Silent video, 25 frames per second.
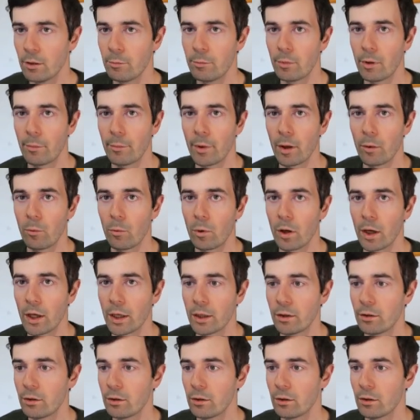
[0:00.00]
but my
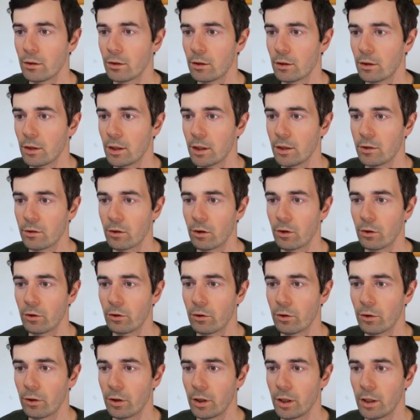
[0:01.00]
white is
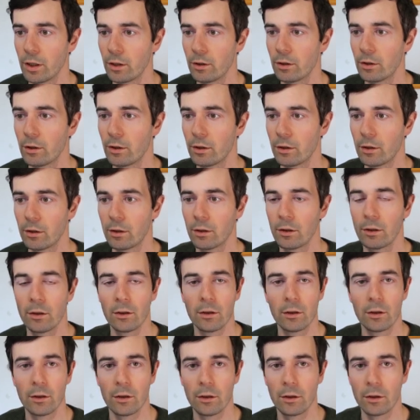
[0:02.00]
underneath
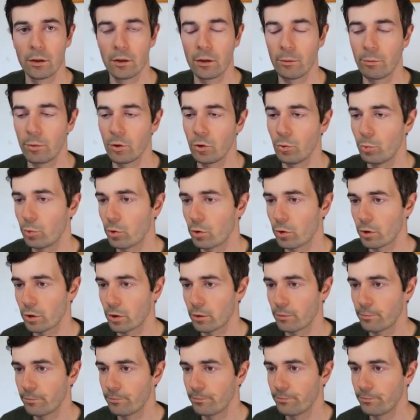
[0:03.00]
the blue border.